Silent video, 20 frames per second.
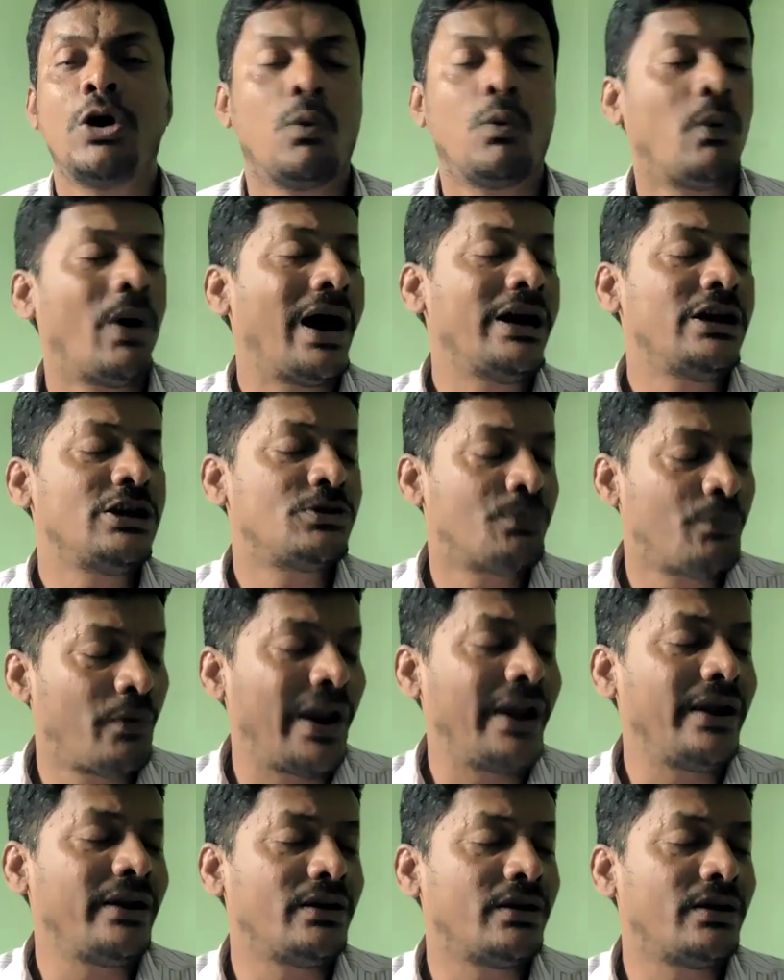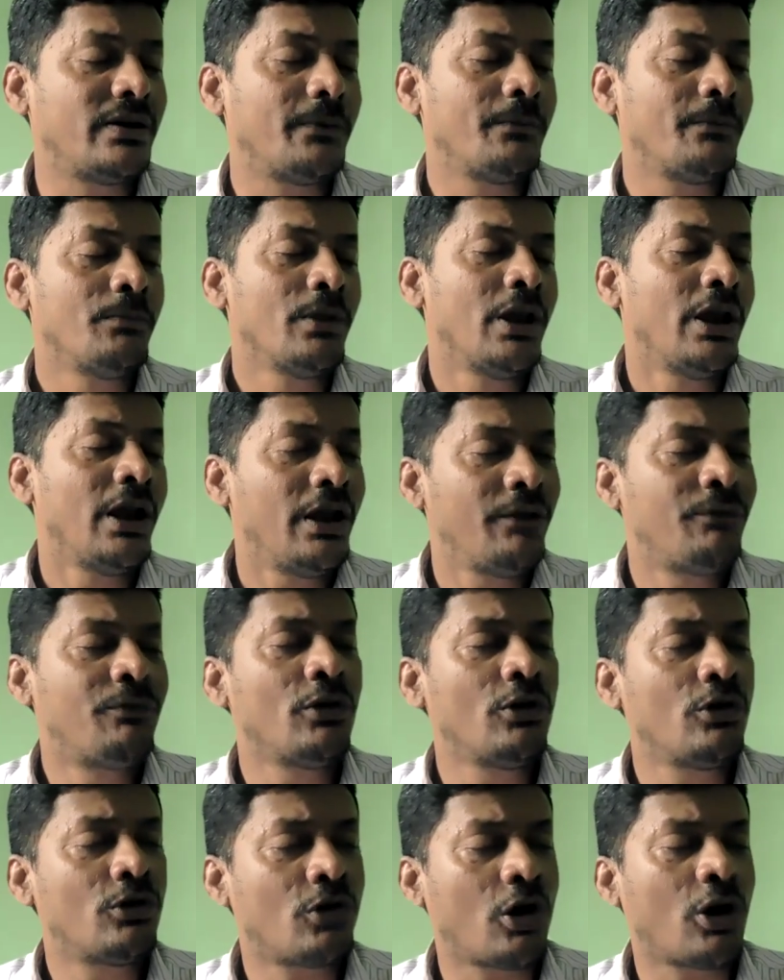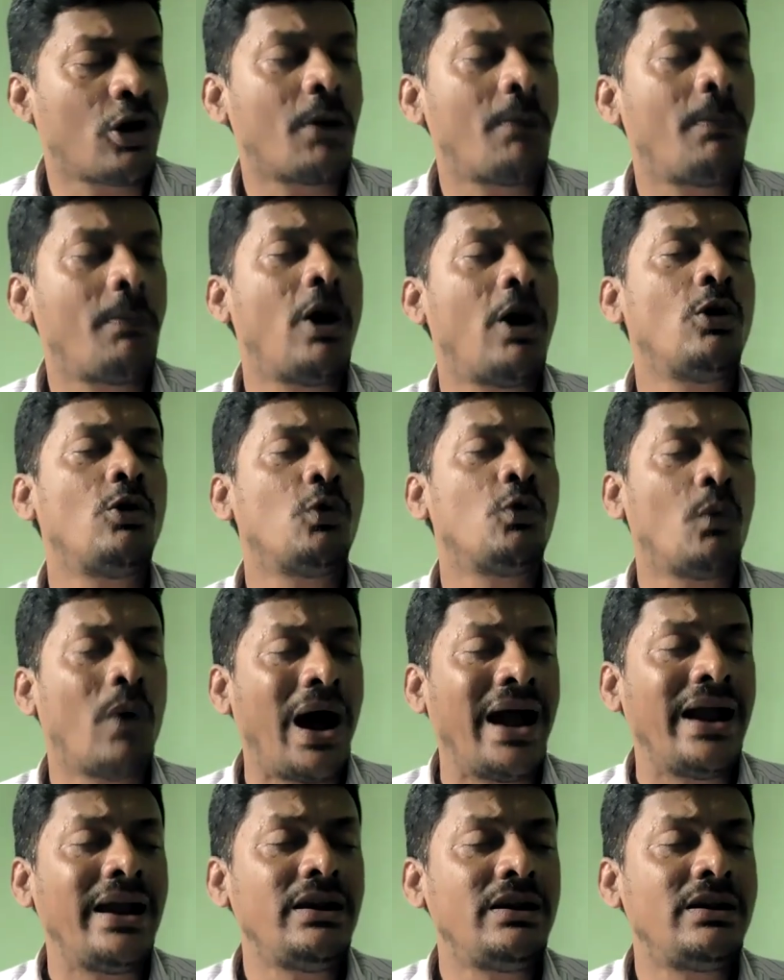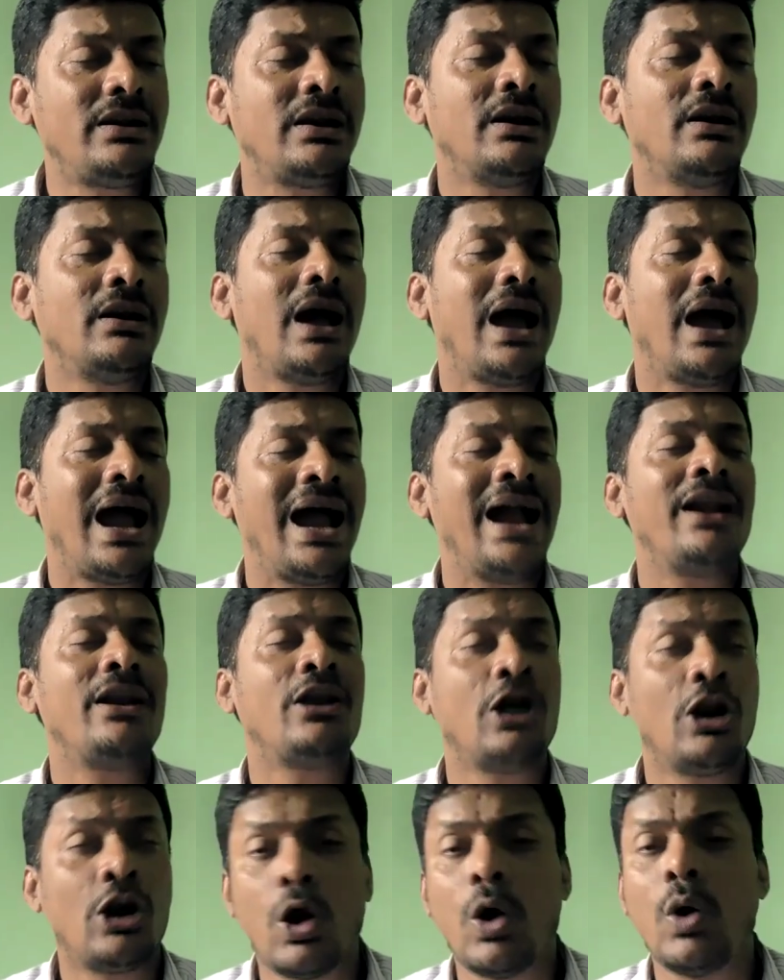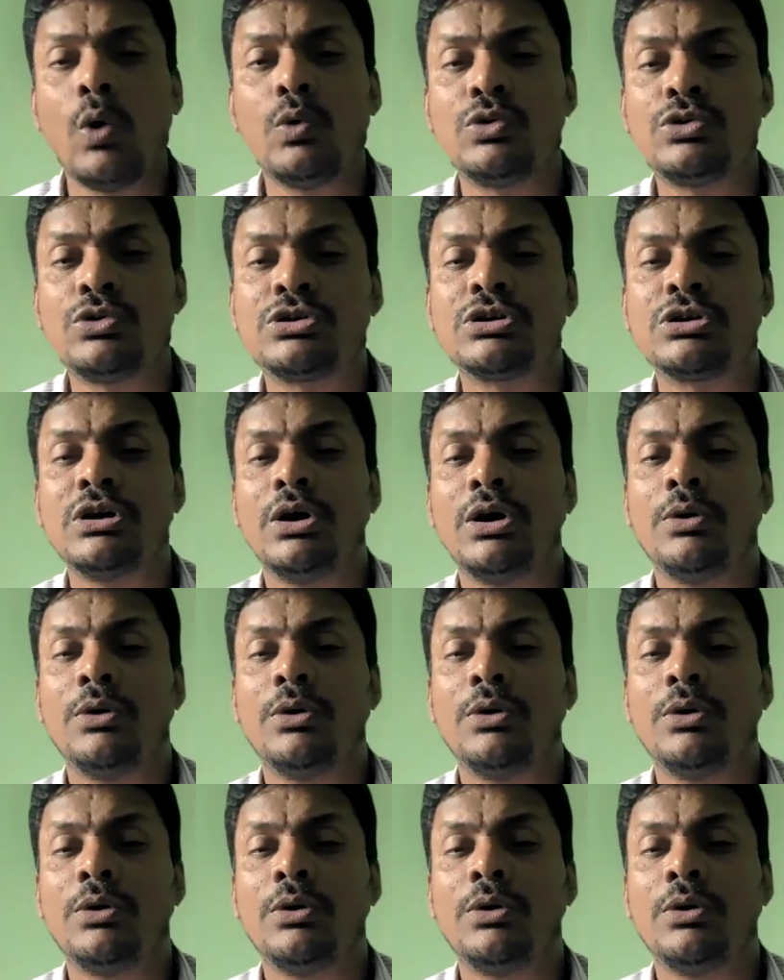Wise spring. If you talk about white and rose,